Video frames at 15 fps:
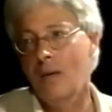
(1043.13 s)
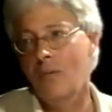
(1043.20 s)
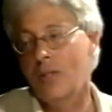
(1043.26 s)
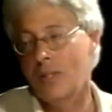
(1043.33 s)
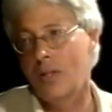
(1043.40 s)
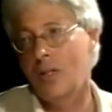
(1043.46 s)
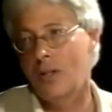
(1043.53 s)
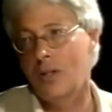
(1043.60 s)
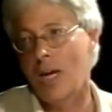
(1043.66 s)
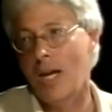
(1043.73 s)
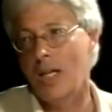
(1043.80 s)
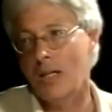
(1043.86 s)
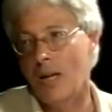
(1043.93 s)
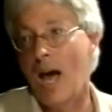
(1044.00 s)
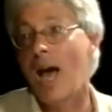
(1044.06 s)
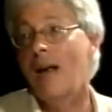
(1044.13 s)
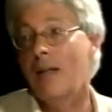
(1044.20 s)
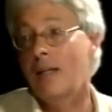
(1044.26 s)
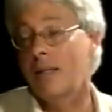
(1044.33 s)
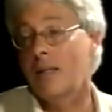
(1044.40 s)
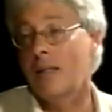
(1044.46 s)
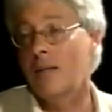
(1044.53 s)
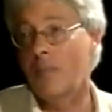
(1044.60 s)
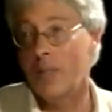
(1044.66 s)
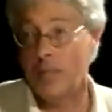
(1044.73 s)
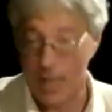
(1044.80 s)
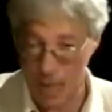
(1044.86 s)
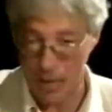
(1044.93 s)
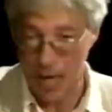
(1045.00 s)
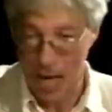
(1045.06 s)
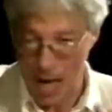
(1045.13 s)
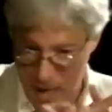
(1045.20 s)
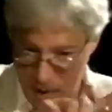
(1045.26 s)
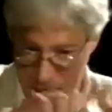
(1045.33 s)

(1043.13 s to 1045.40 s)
research data and, in a sense,